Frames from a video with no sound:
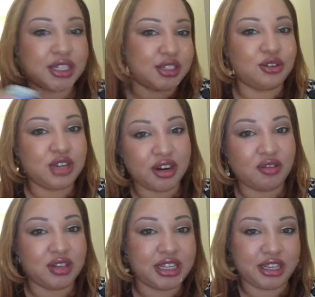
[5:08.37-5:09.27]
so you can't
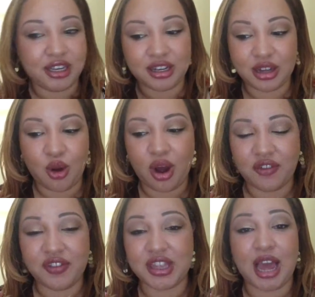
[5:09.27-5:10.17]
really go
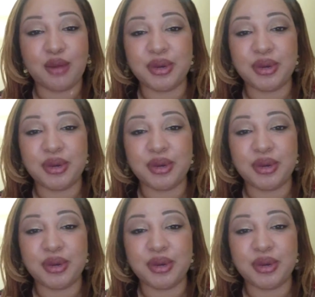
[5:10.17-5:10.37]
off of that.